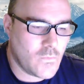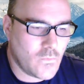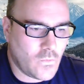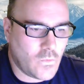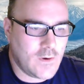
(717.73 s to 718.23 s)

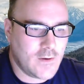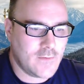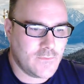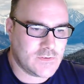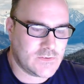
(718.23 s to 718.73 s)
One
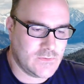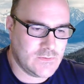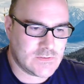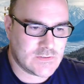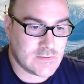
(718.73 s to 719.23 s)
of the
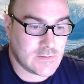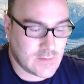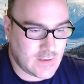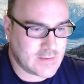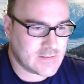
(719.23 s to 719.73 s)
students,
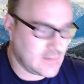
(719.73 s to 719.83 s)
like I said,